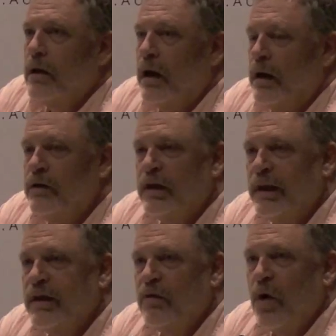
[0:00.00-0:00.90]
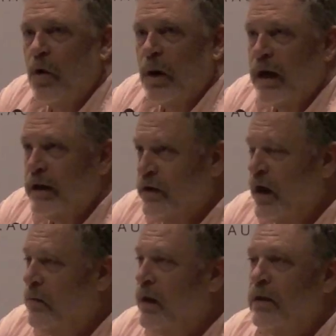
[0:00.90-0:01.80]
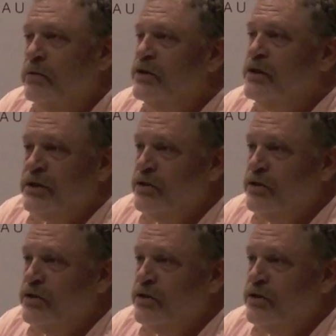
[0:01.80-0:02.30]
Uh, it didn't leave a whole lot of time, and it was just